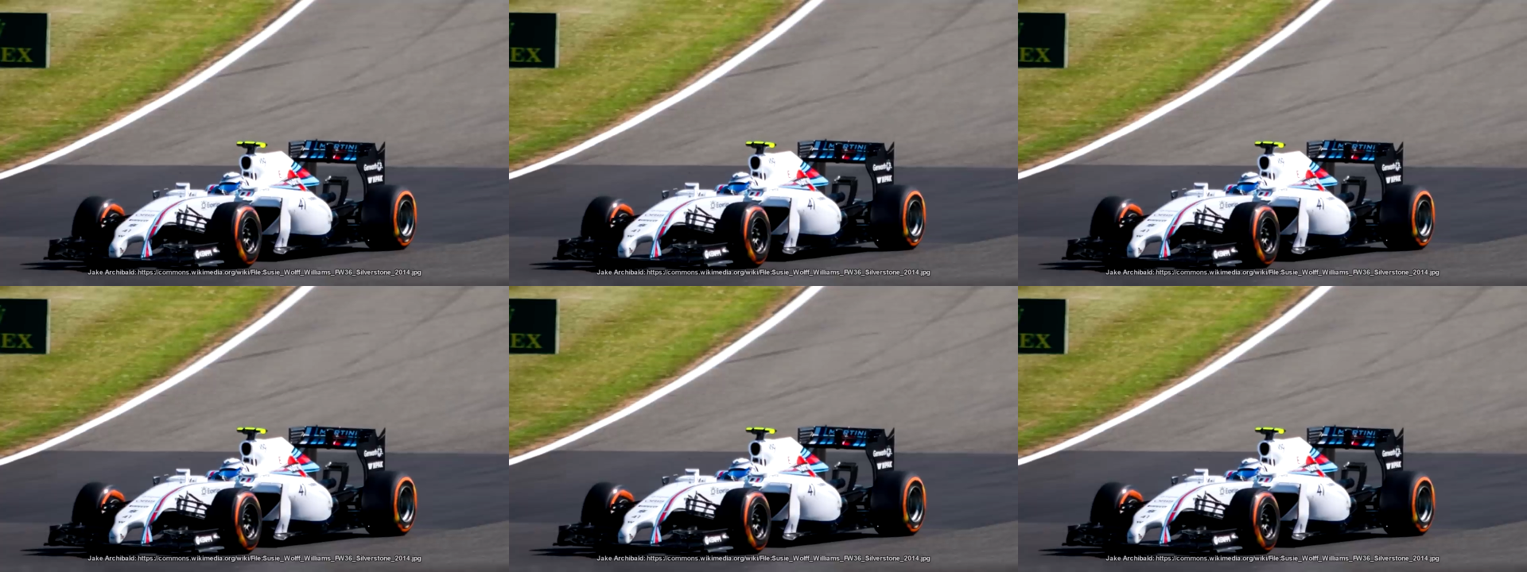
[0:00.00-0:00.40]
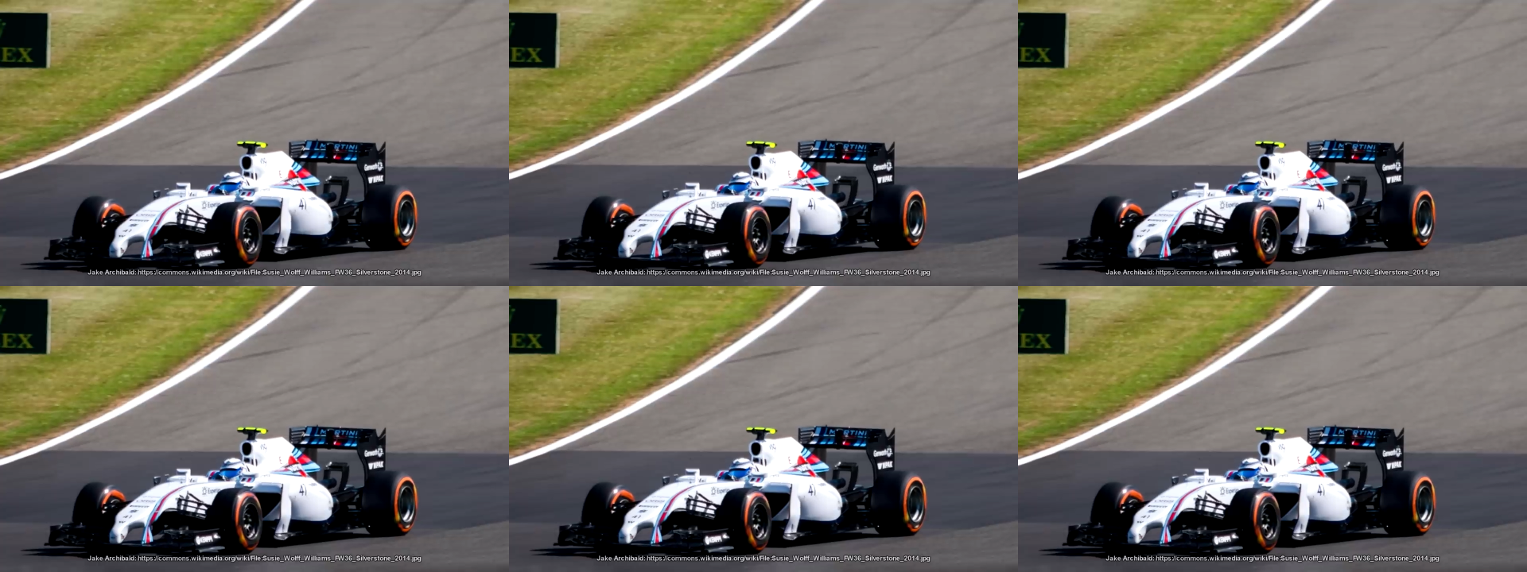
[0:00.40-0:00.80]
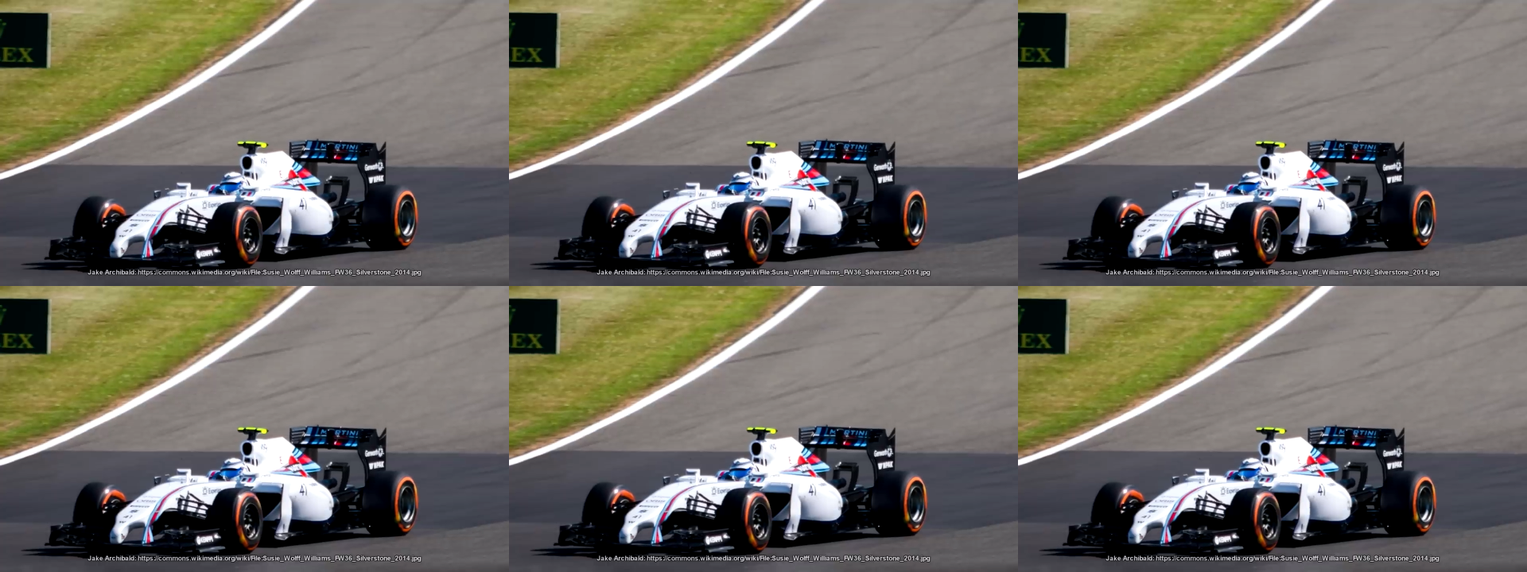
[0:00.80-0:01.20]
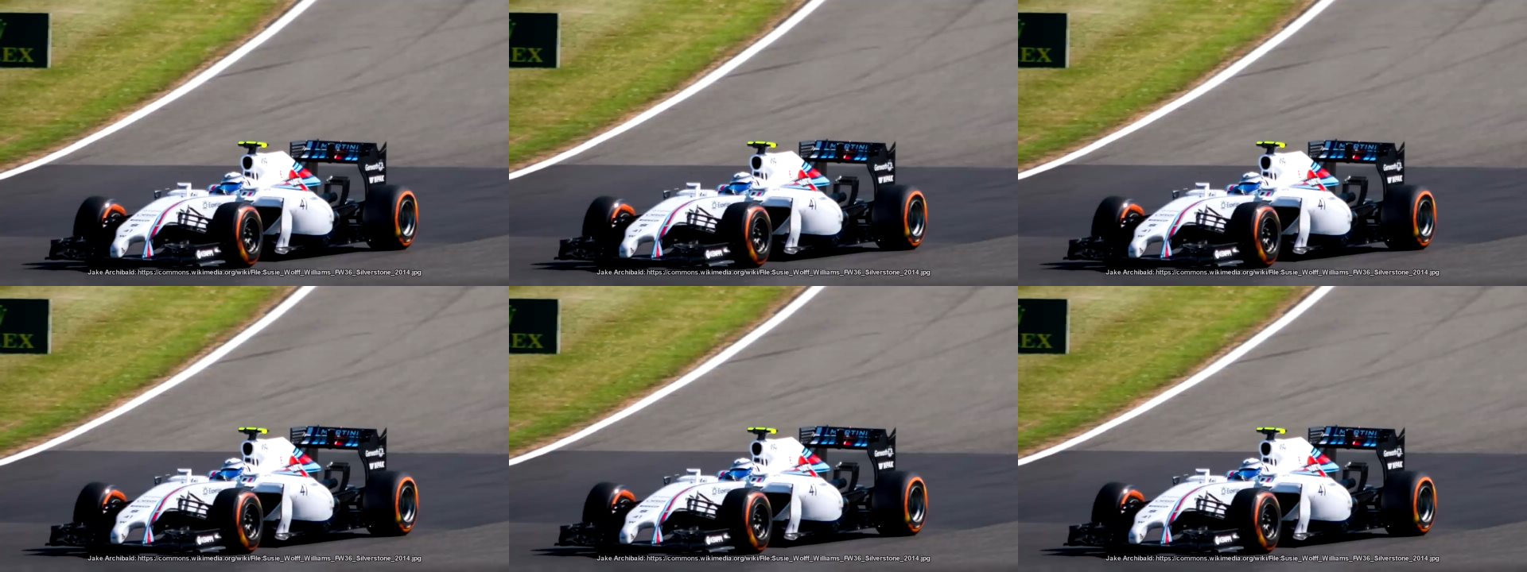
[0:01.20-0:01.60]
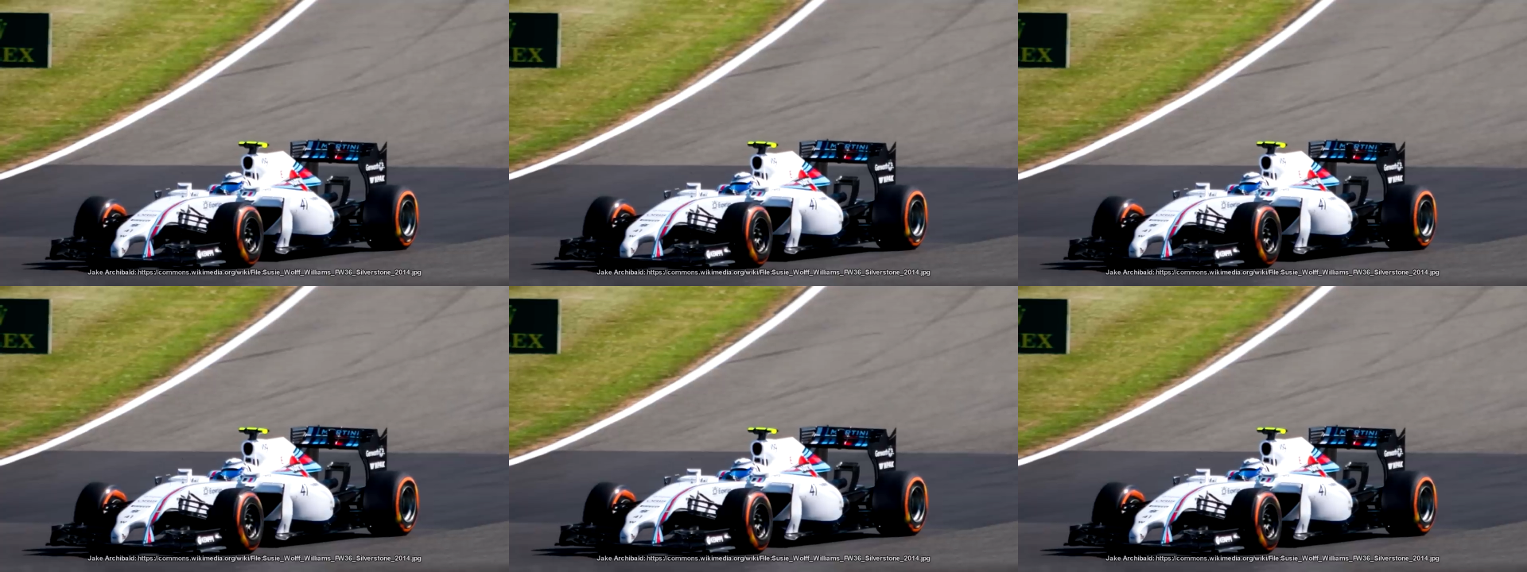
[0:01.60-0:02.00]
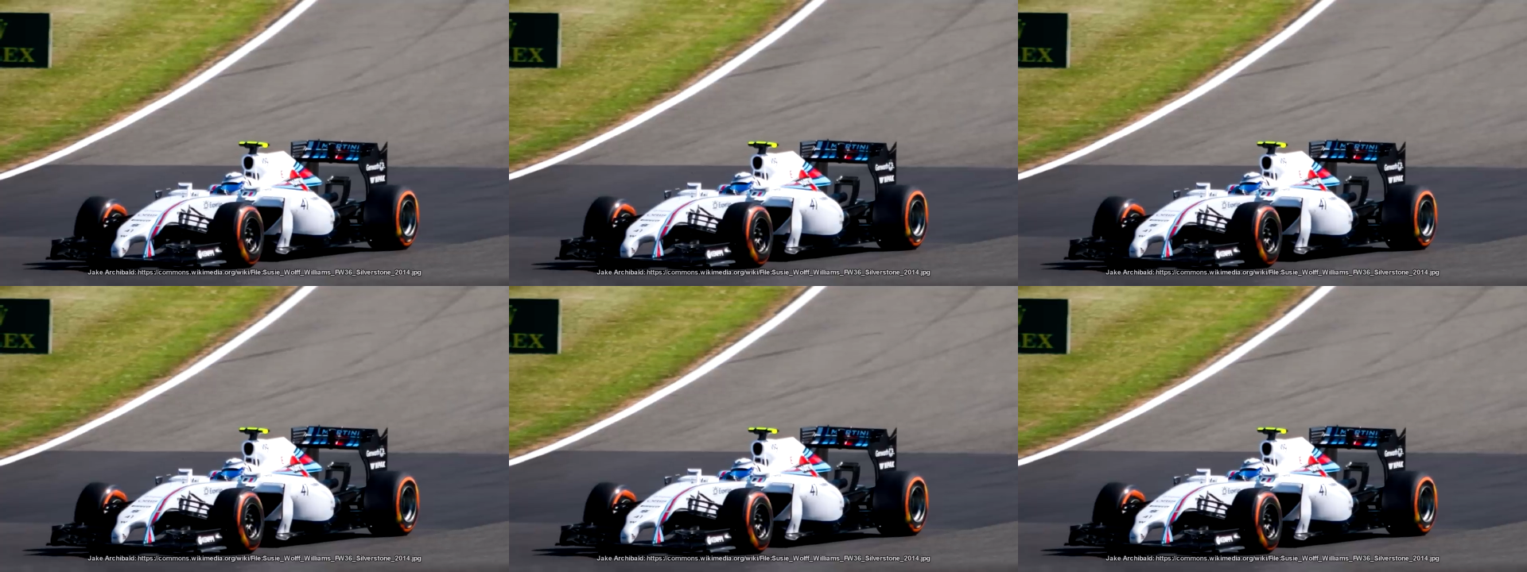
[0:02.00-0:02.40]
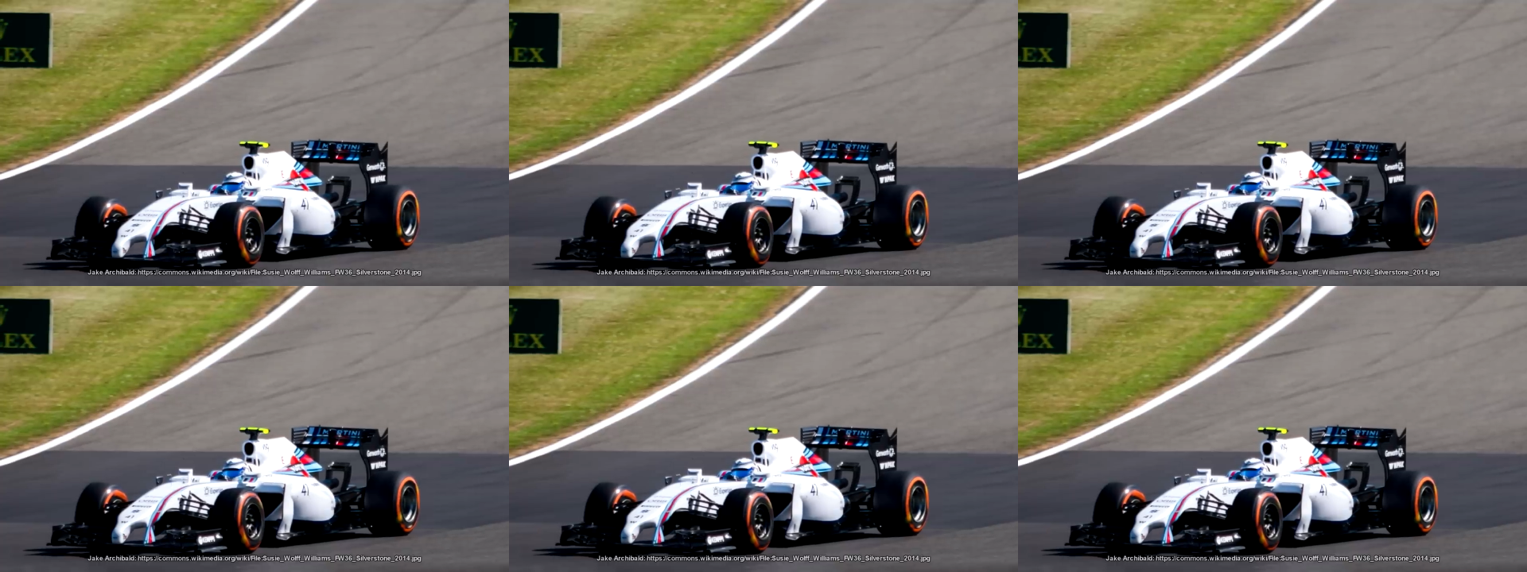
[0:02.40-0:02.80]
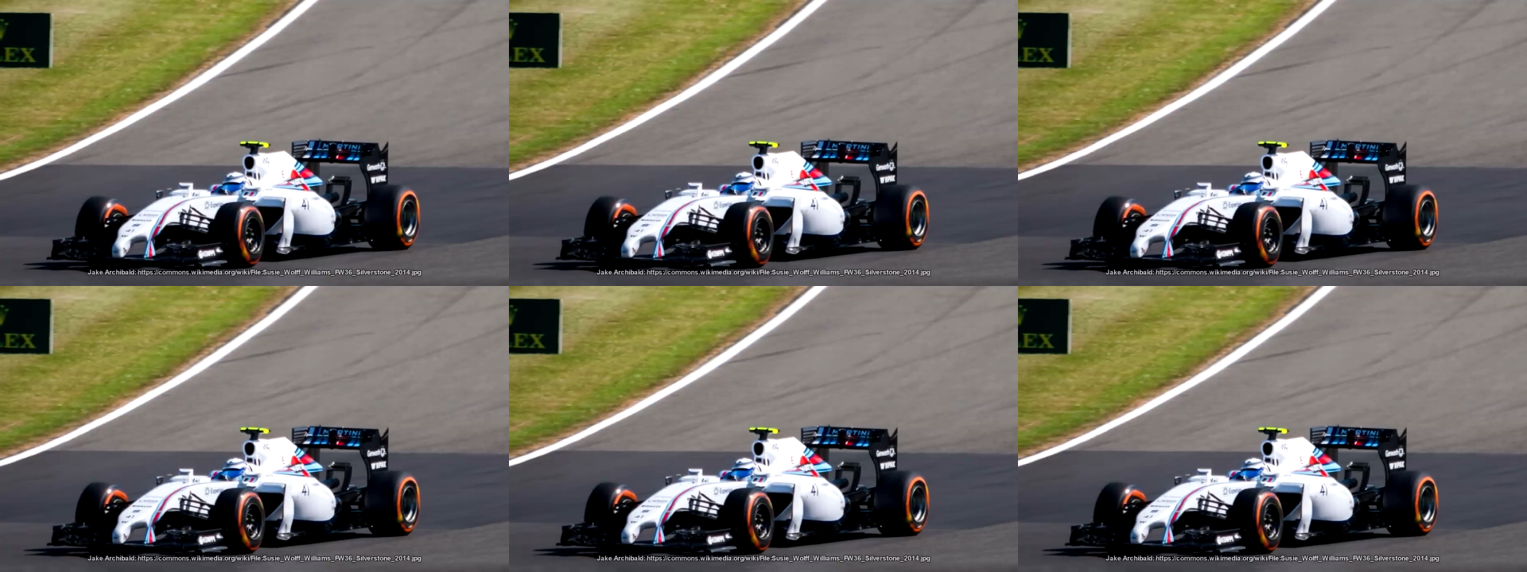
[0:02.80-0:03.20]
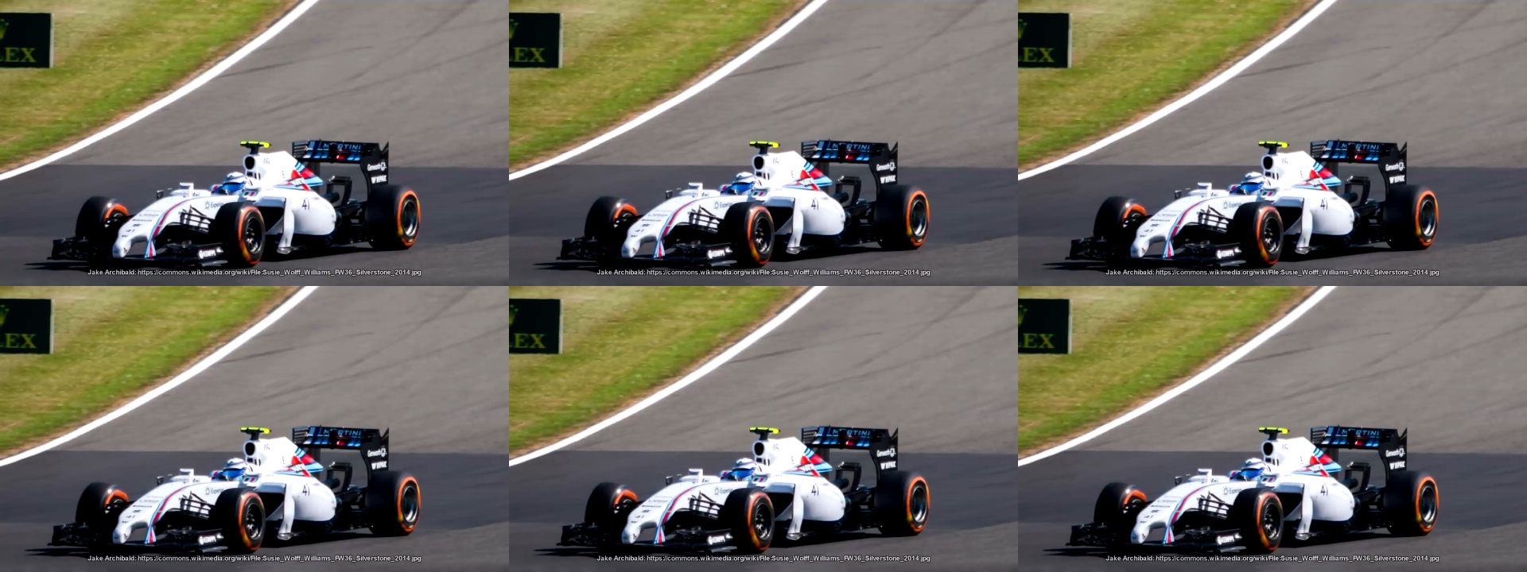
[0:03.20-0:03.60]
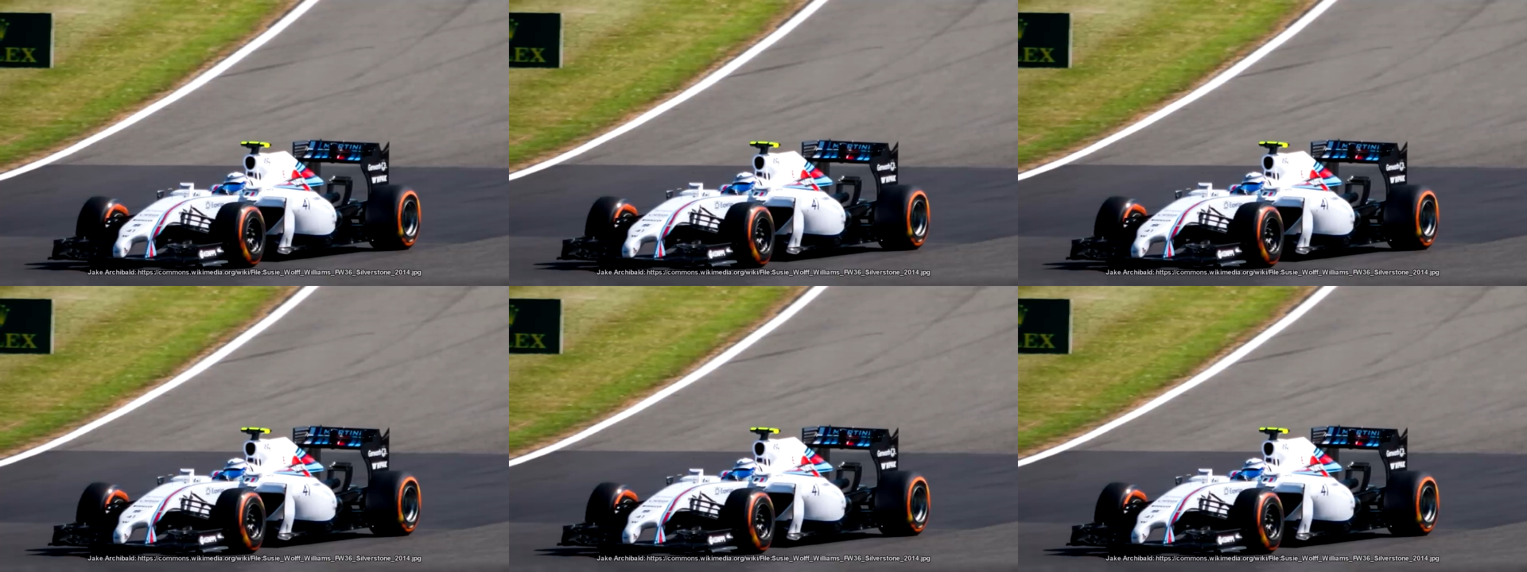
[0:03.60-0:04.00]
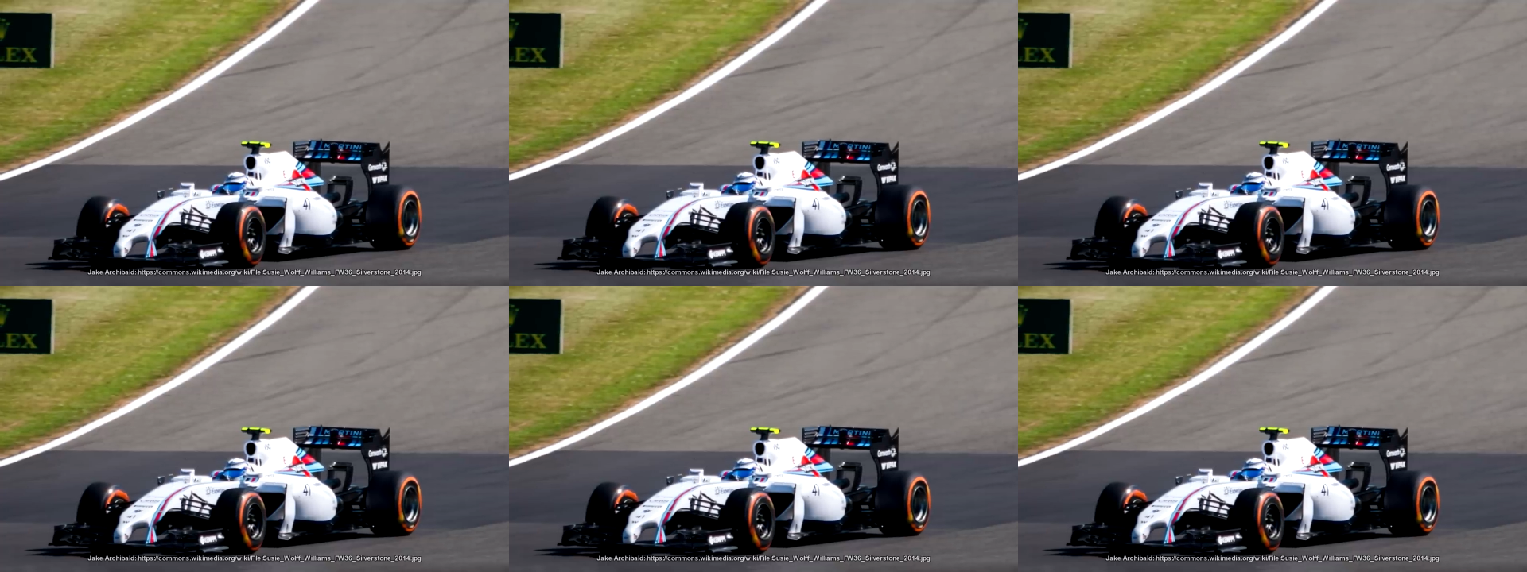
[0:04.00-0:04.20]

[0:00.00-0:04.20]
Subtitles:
(no speaker visible)